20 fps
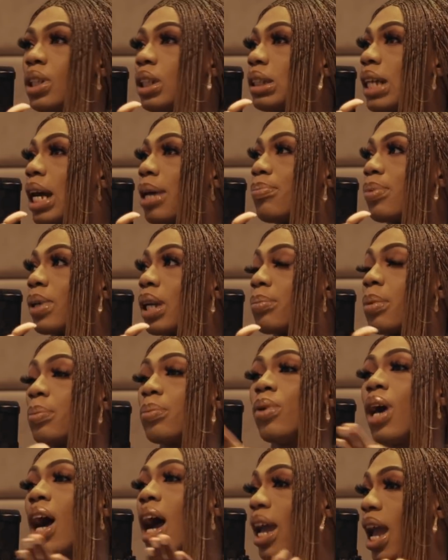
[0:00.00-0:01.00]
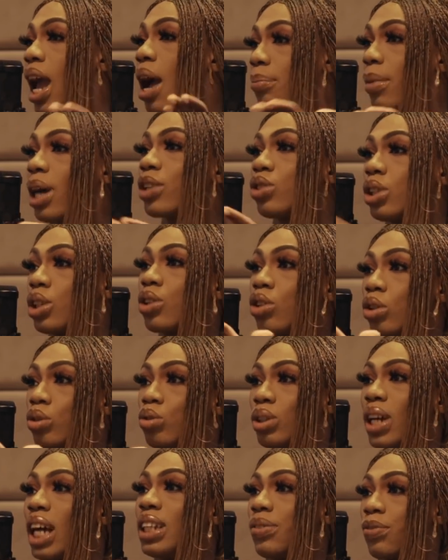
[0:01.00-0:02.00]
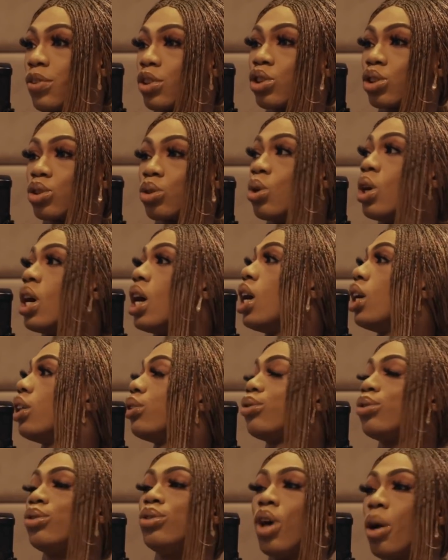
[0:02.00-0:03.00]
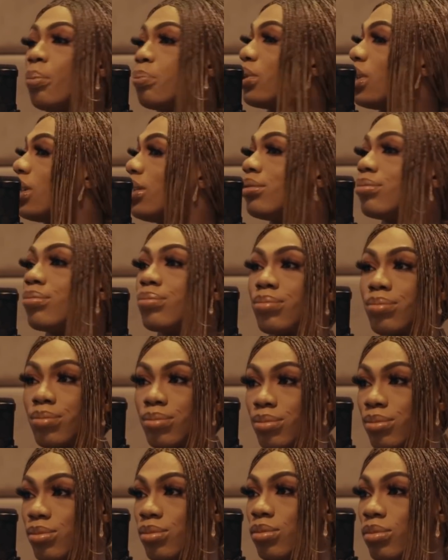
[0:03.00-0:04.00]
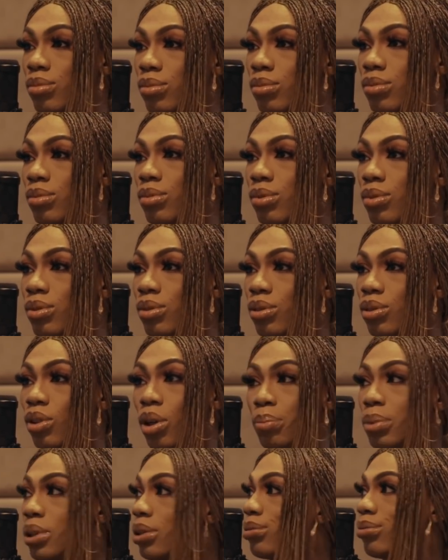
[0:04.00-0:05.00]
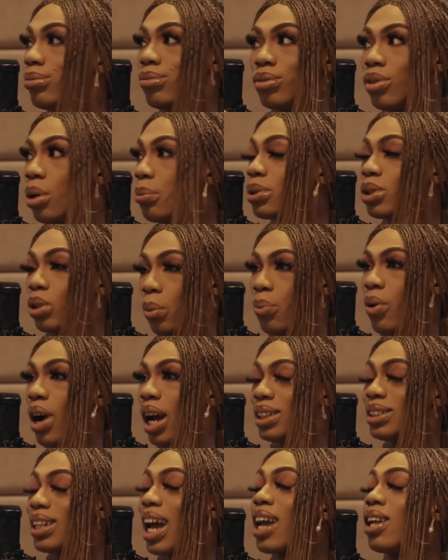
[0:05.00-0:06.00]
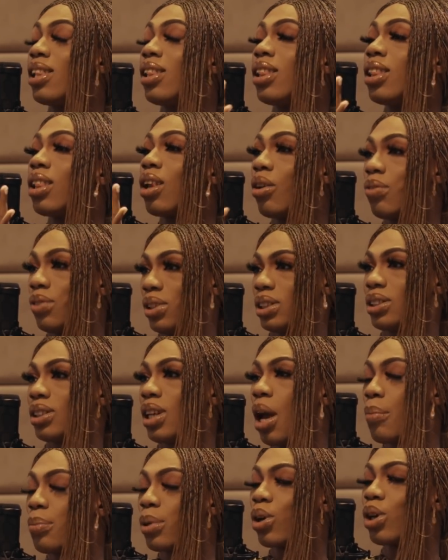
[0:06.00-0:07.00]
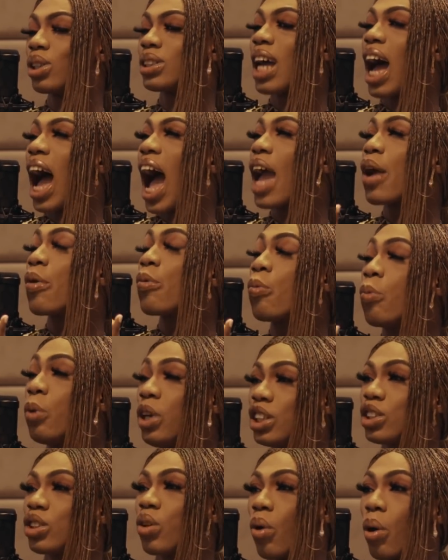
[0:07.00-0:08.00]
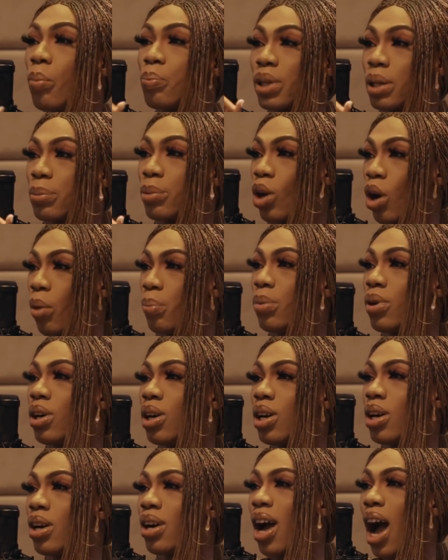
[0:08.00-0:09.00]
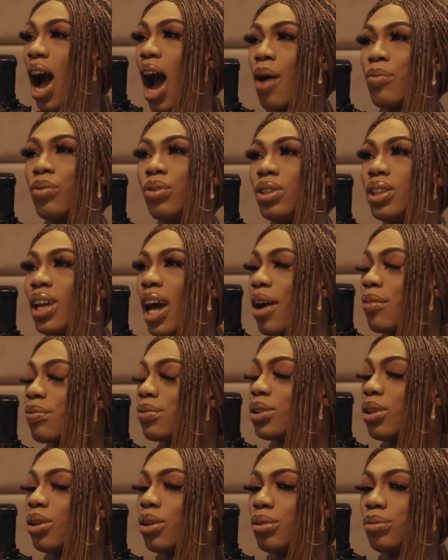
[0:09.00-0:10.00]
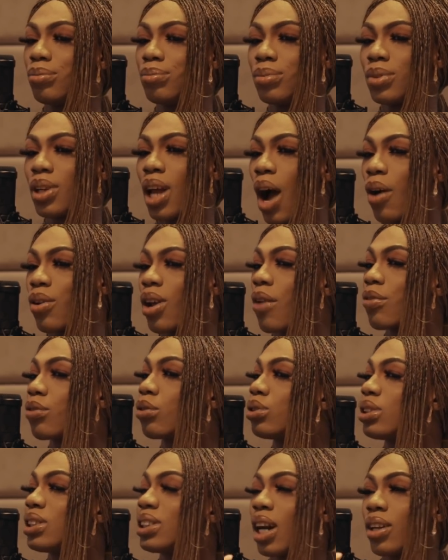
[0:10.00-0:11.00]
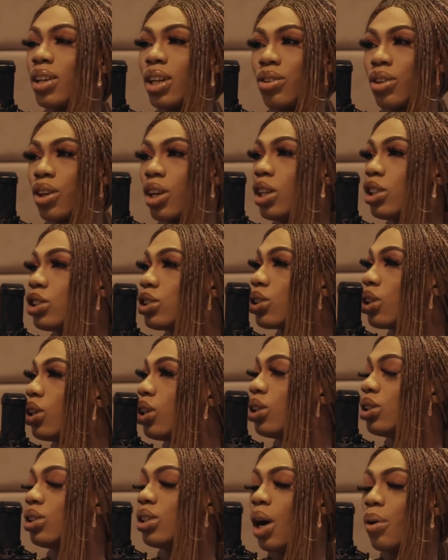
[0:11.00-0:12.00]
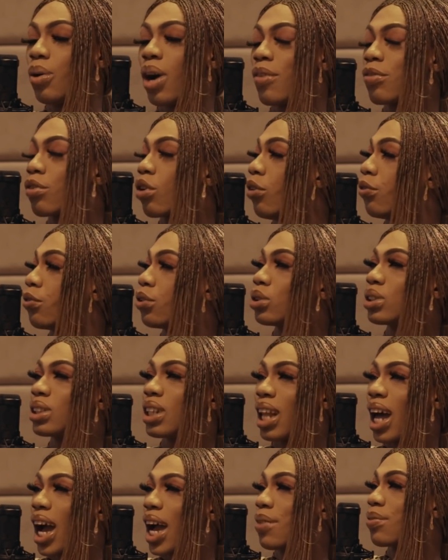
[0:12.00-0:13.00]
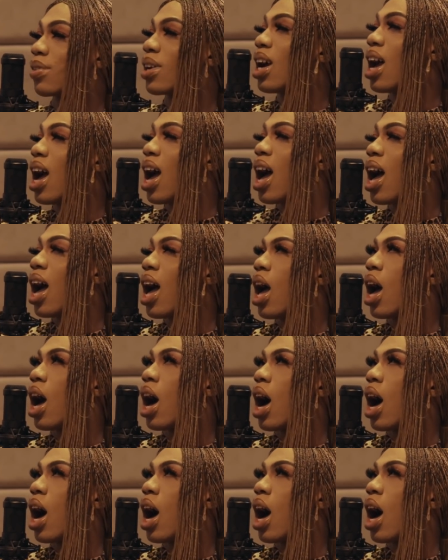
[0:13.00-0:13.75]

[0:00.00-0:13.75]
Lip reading: James and picking people. I am actually going to do that in future. So do not be, don't be surprised. I love it because I wish someone picked me up. I wouldn't have, I would have sound education. I won't have confused life.